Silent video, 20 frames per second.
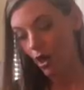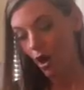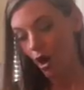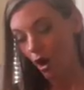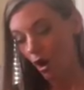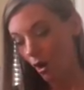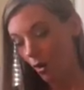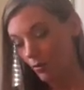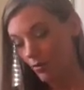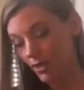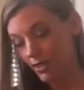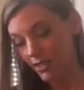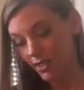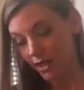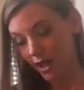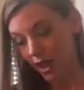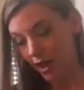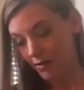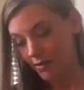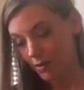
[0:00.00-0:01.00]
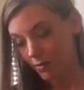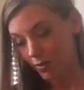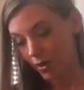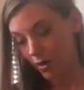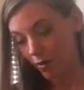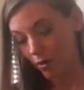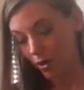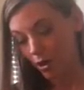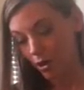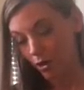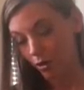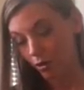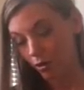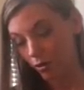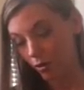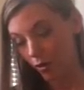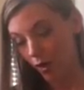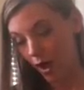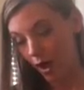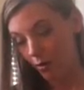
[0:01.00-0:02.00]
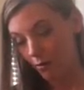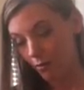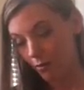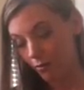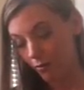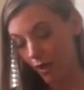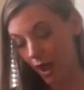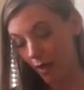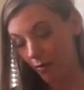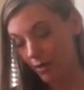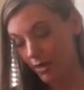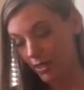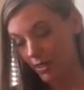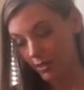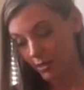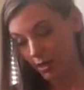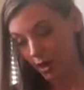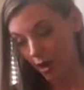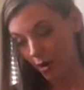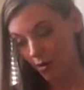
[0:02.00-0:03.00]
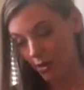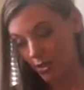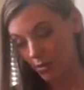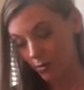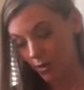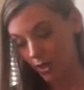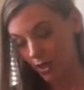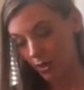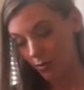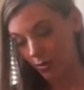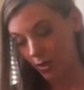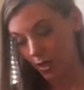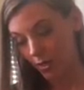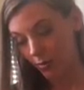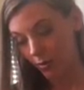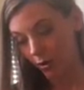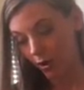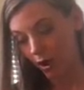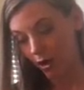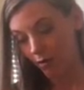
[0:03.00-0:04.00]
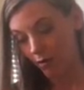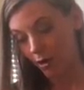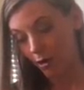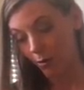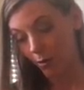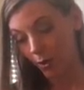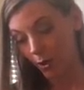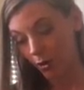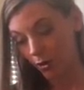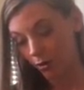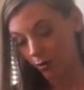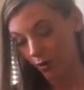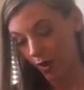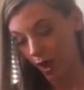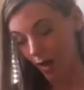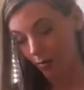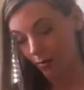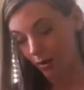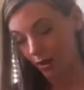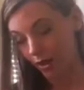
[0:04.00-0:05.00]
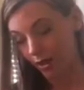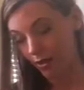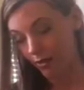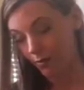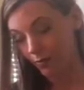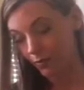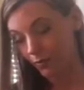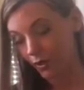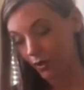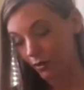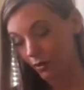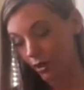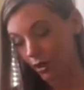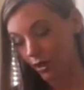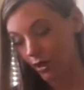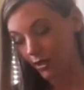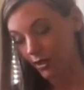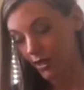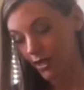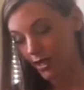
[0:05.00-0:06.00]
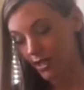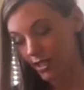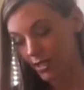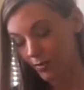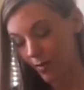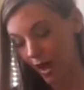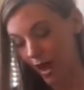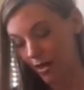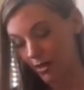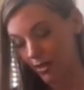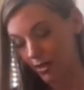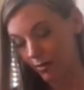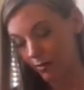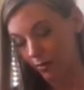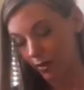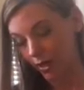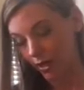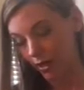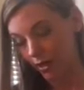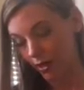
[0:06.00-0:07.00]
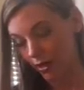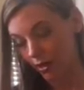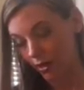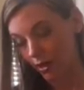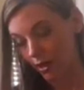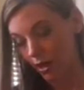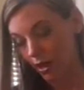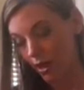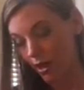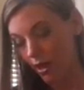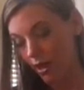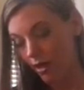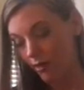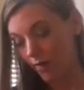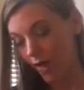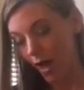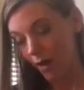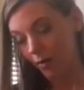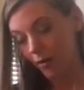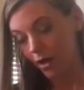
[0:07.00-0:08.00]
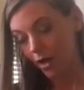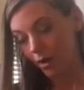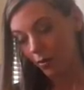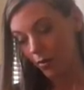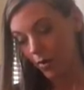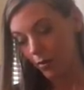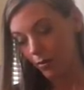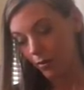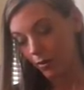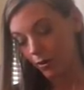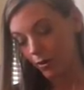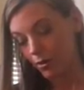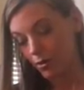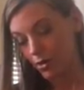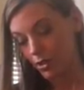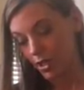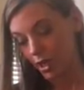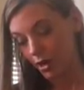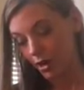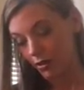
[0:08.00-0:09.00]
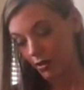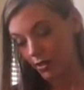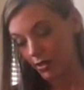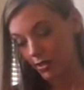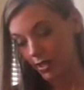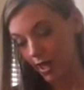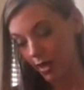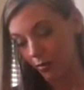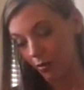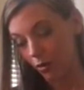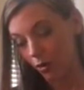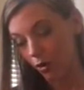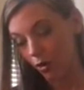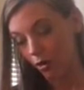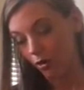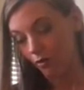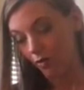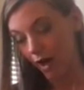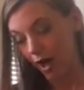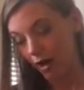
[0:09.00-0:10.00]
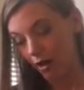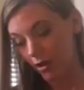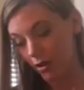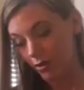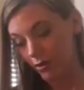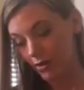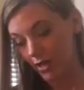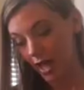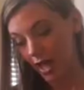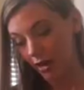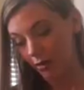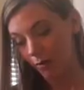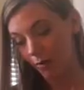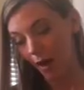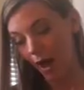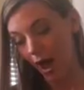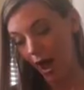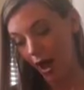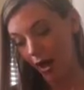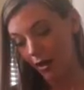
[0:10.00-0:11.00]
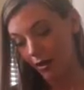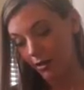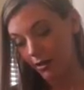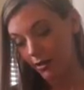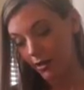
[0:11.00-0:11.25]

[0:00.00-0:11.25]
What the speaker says: Home doesn't have to be where you grew up. Family doesn't always mean the people of your birth family. Look at the expanded meaning. Family are people who share the same core values and path.